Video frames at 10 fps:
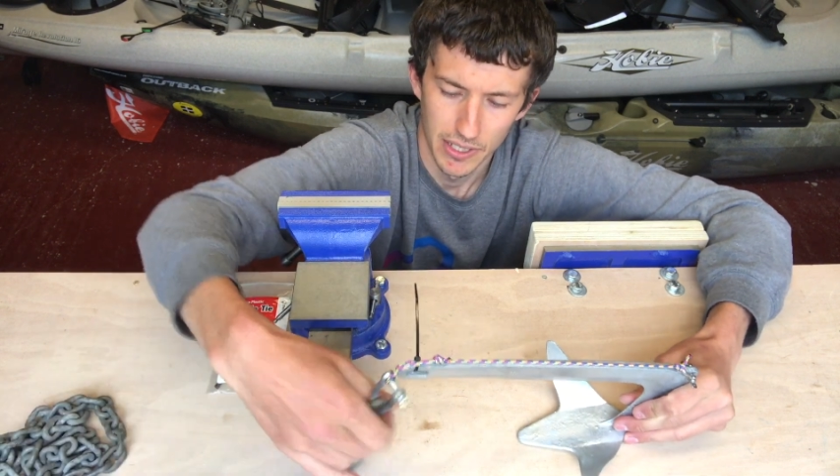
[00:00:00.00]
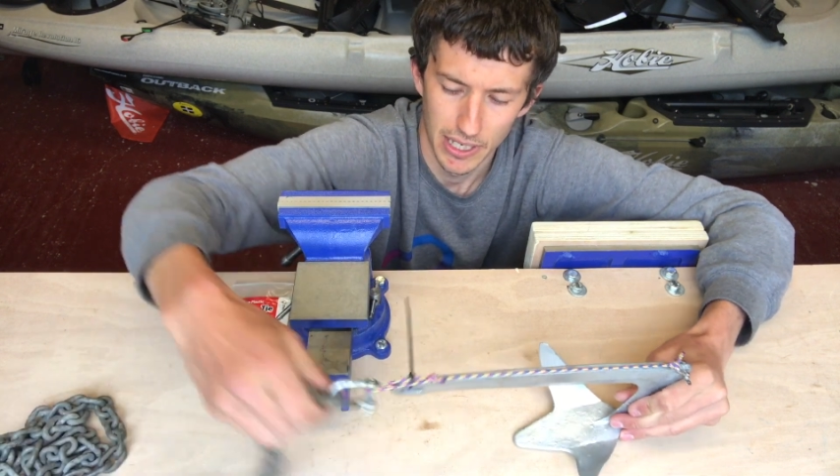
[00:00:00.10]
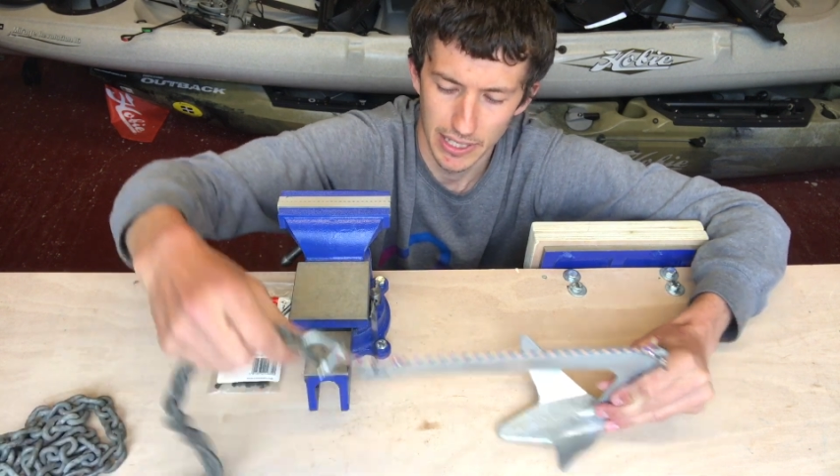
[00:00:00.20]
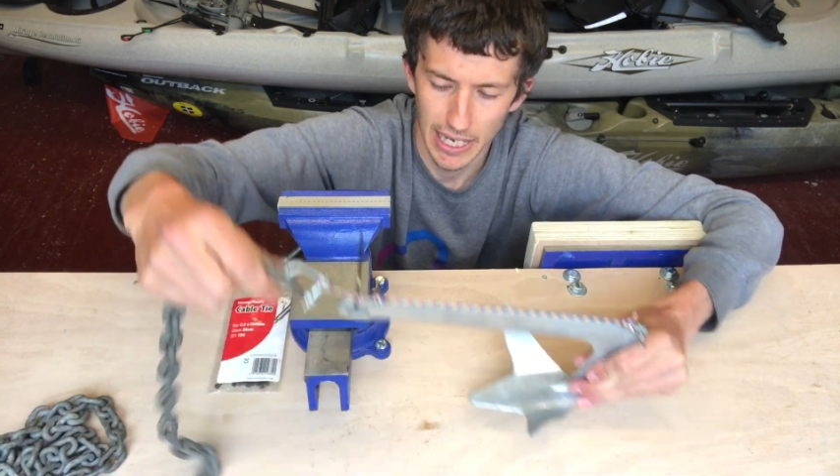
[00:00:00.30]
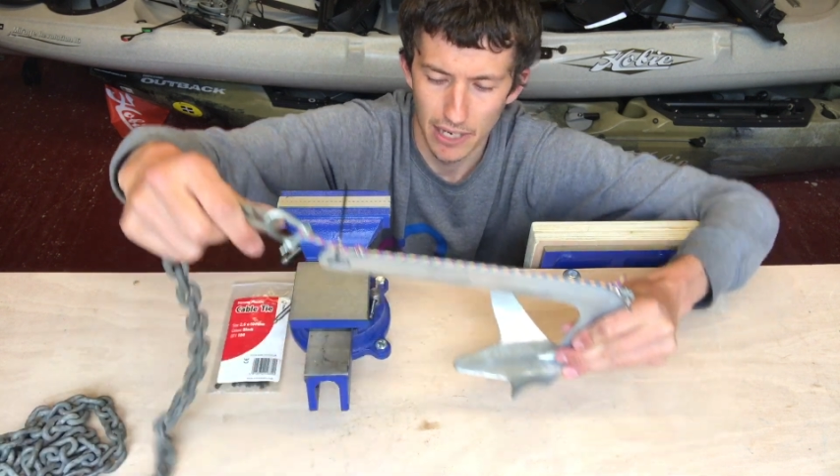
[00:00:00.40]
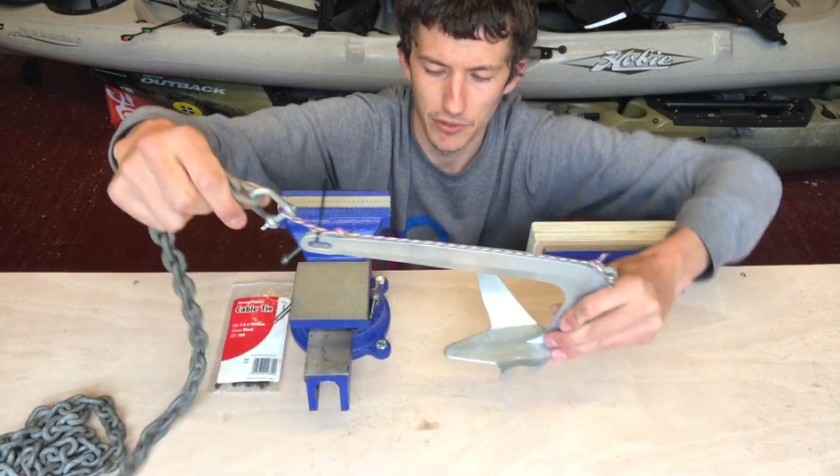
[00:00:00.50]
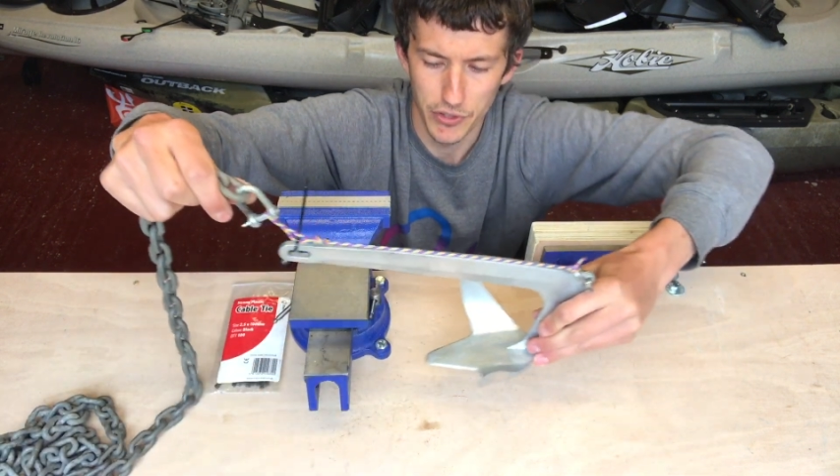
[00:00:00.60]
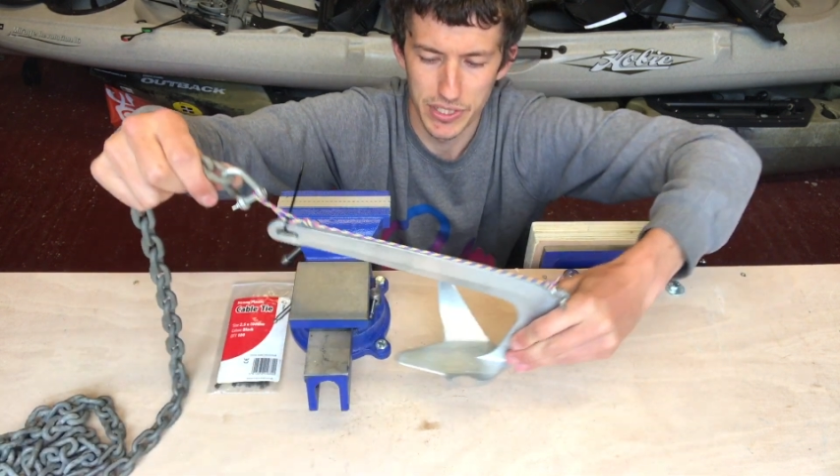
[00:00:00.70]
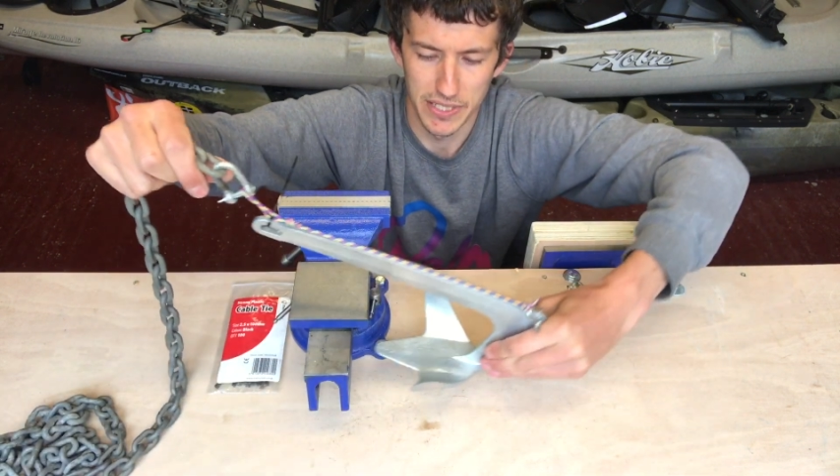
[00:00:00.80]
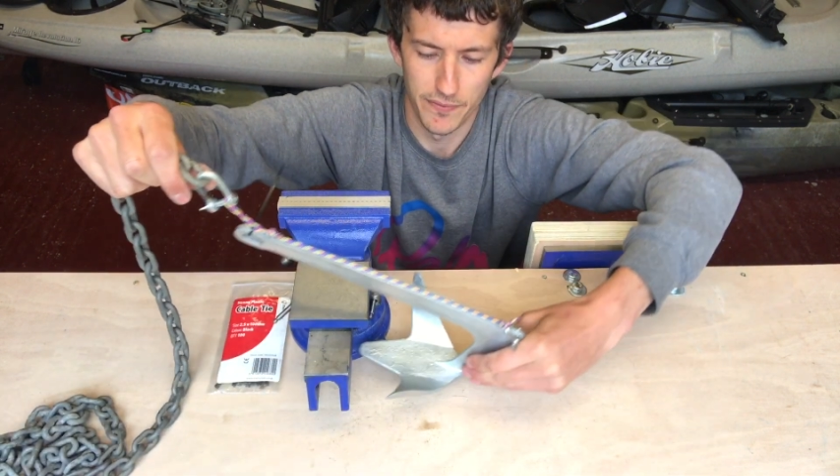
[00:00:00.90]
And again, I'll
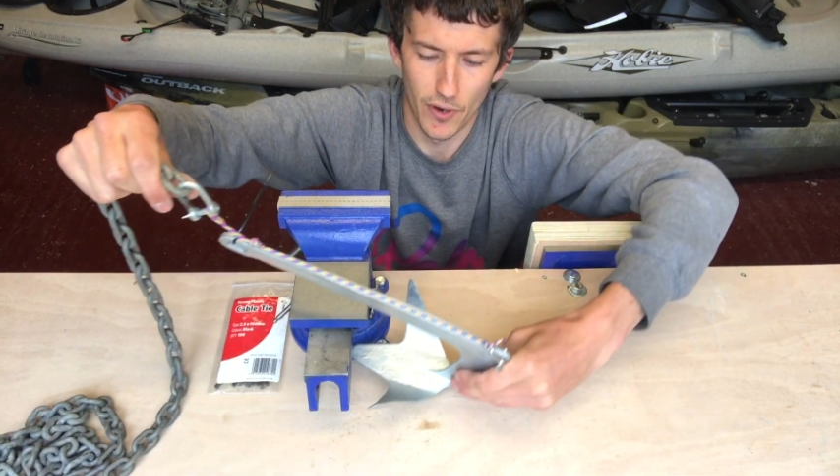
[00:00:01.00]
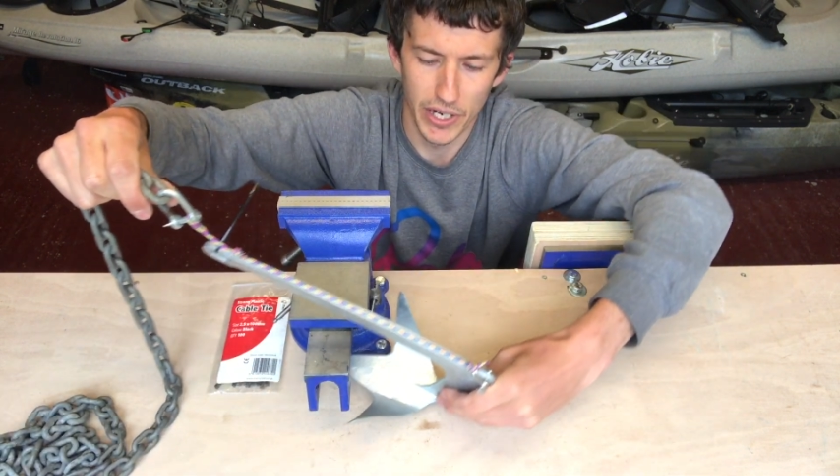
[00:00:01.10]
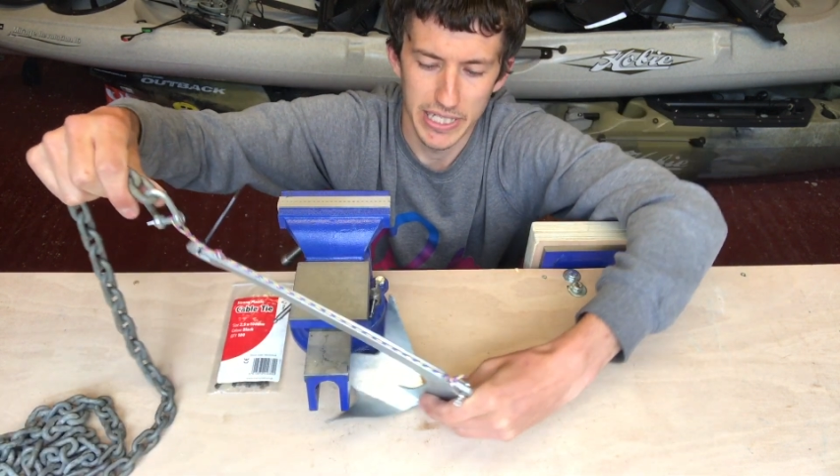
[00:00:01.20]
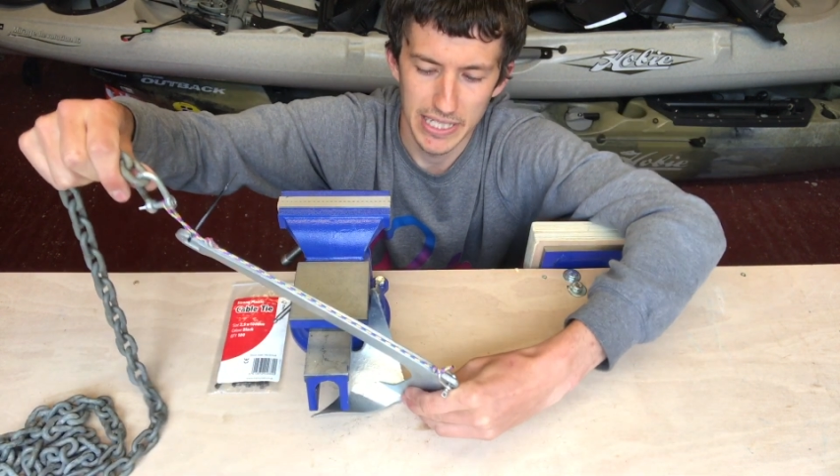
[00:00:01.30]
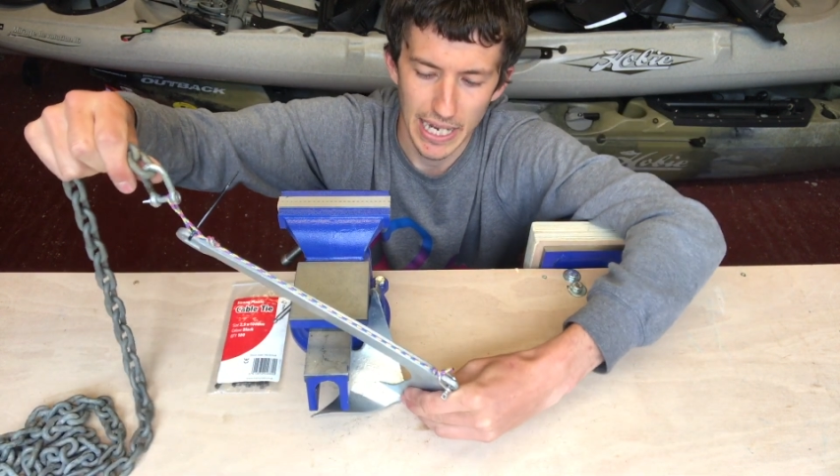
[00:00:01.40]
use this vise